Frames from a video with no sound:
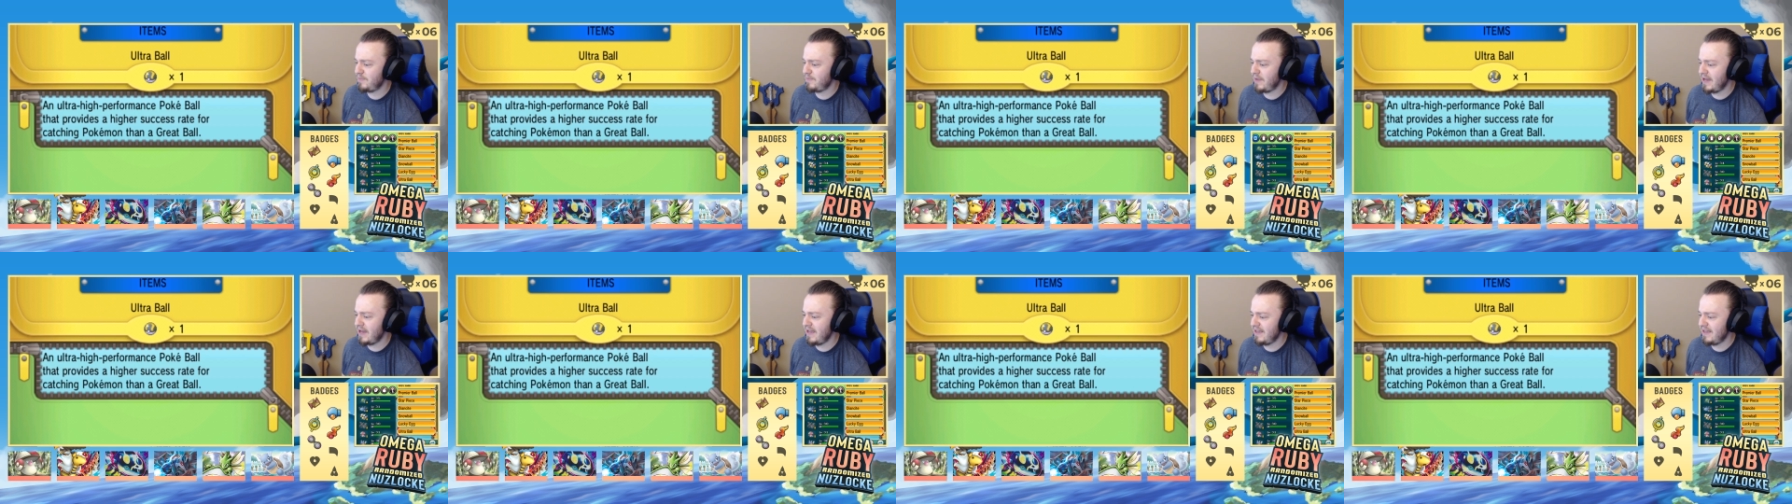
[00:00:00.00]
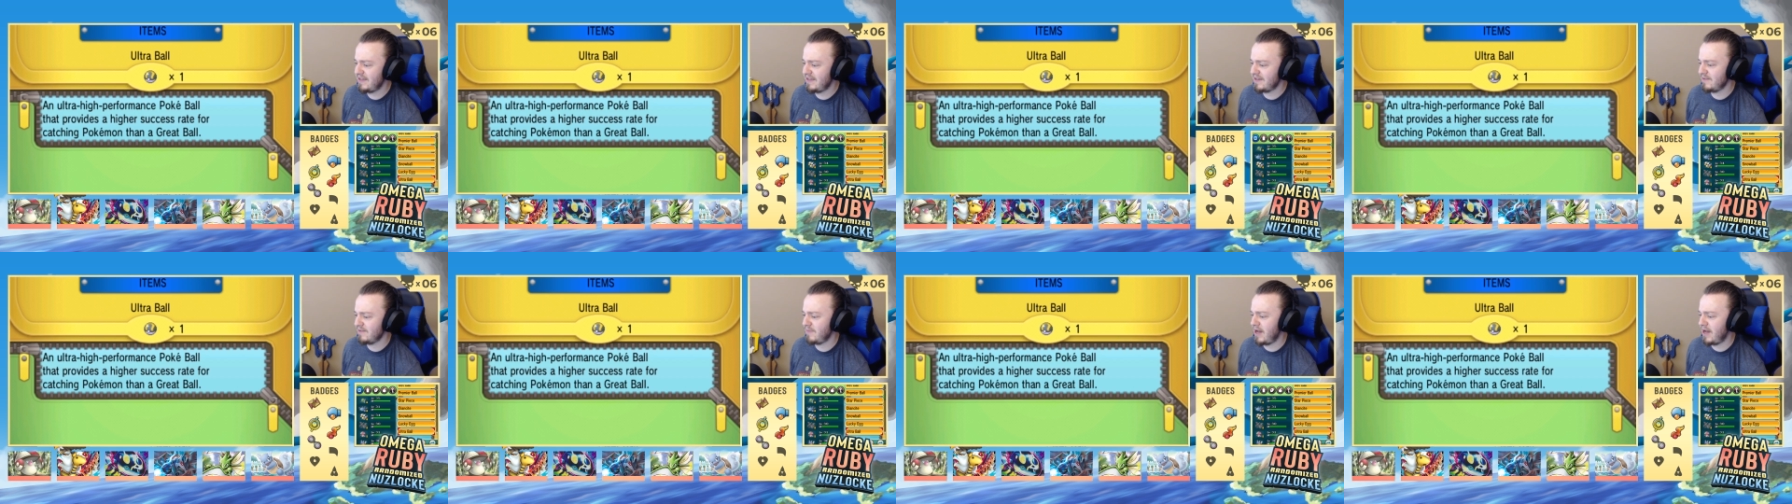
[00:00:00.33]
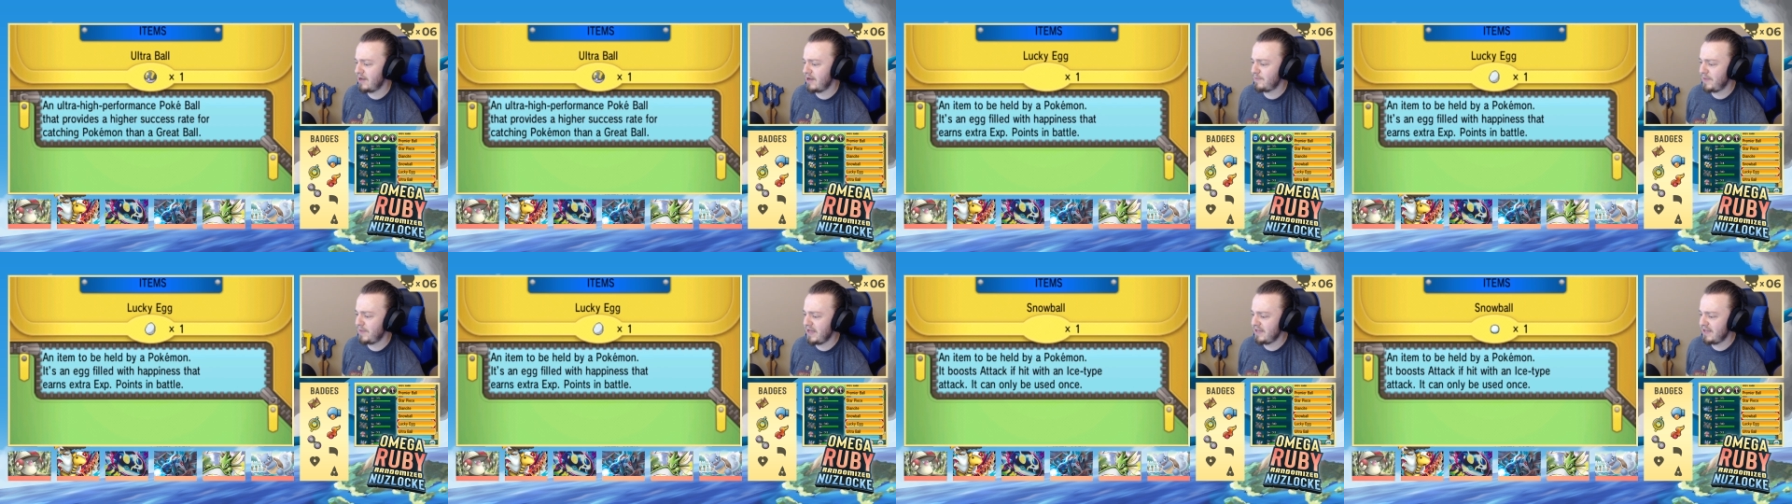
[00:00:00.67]
bike,
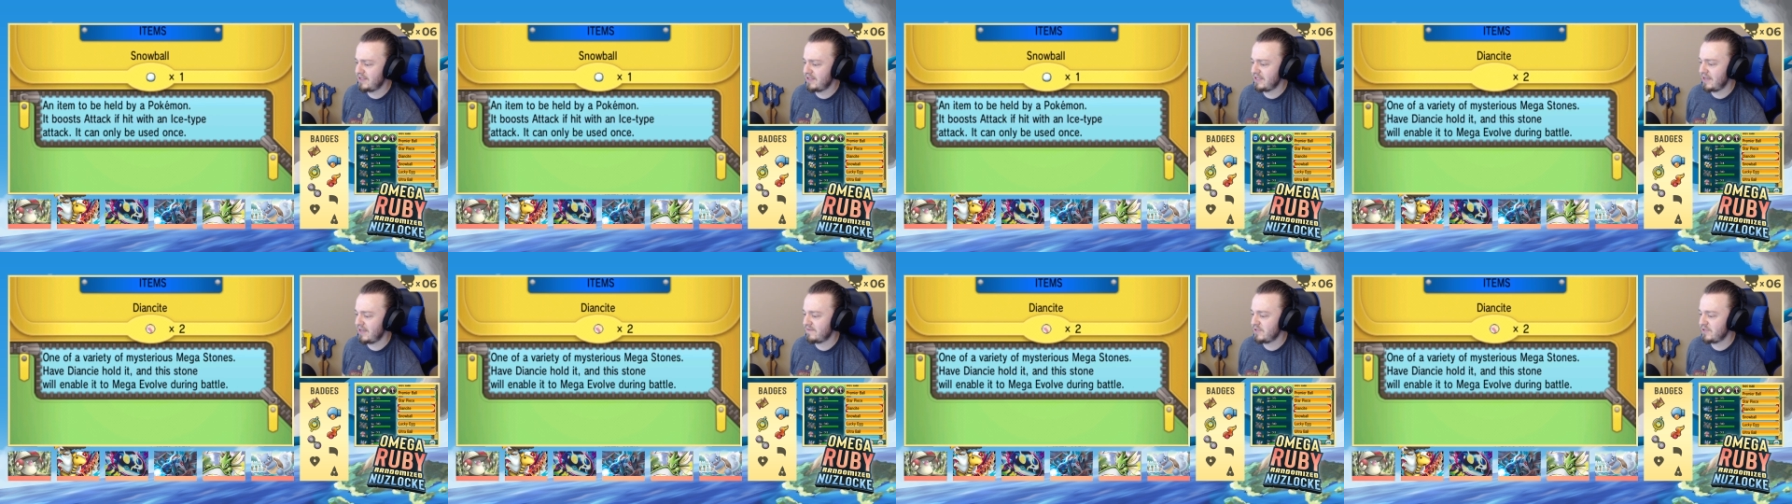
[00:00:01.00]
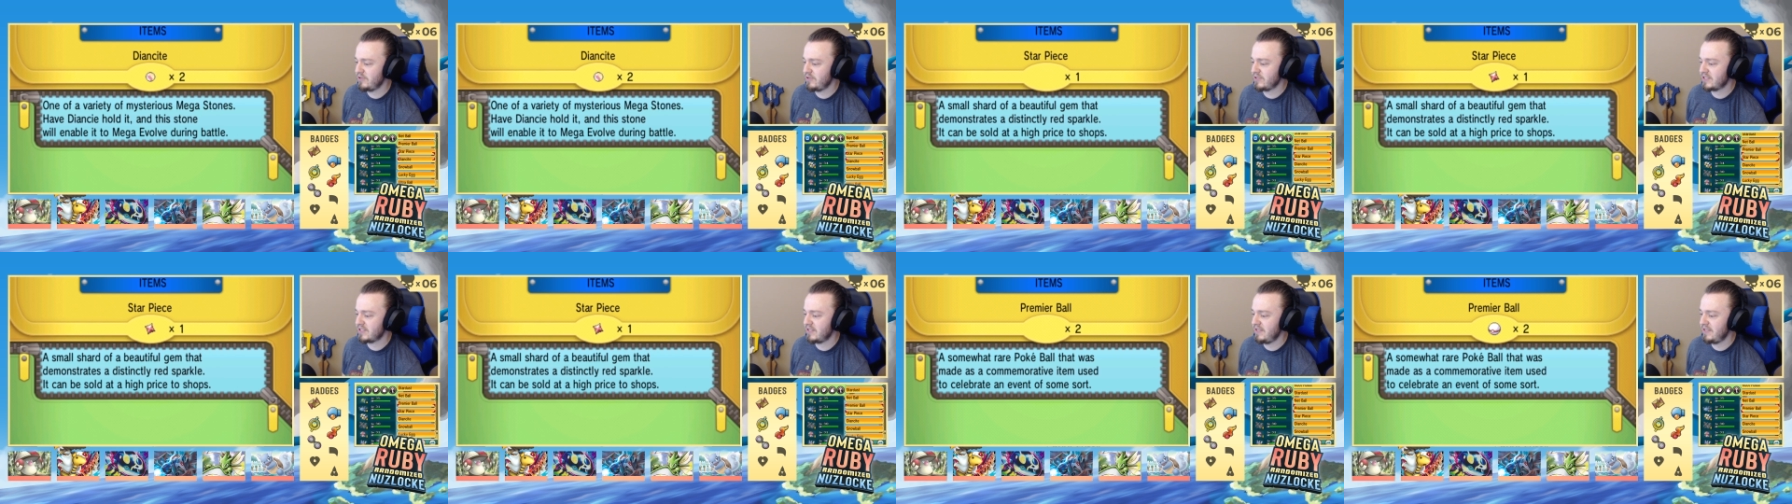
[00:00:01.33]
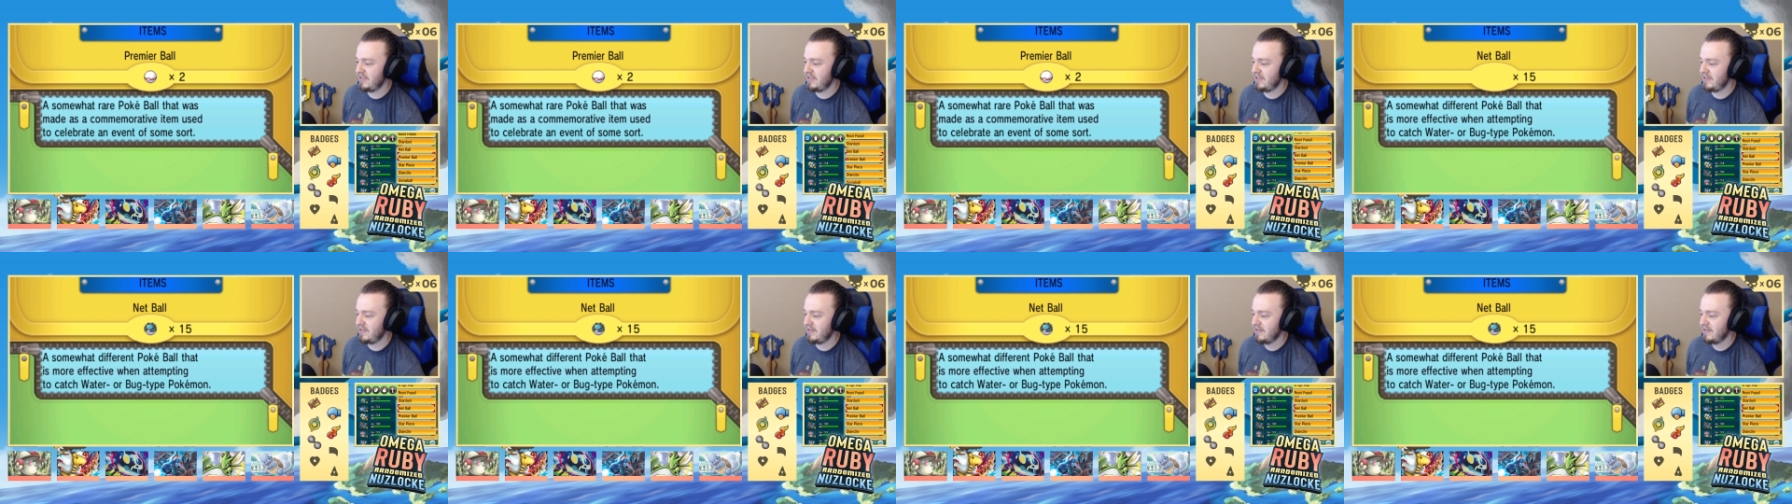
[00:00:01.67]
and you have to use
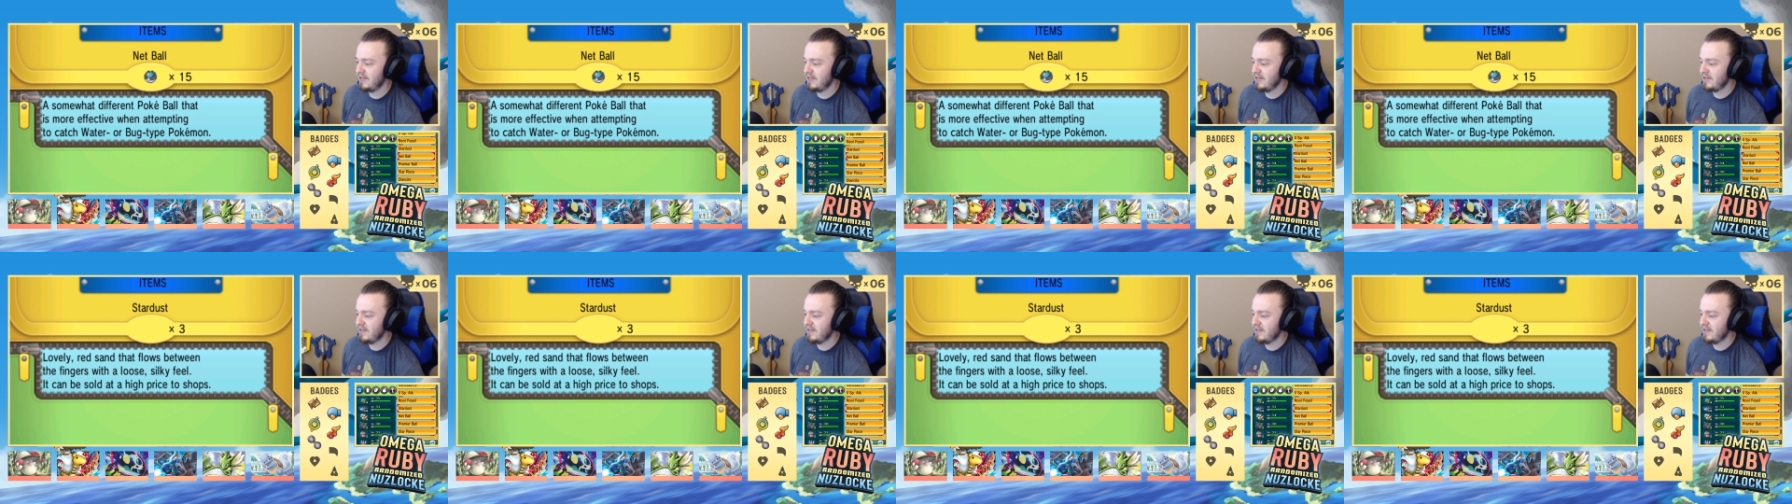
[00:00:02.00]
the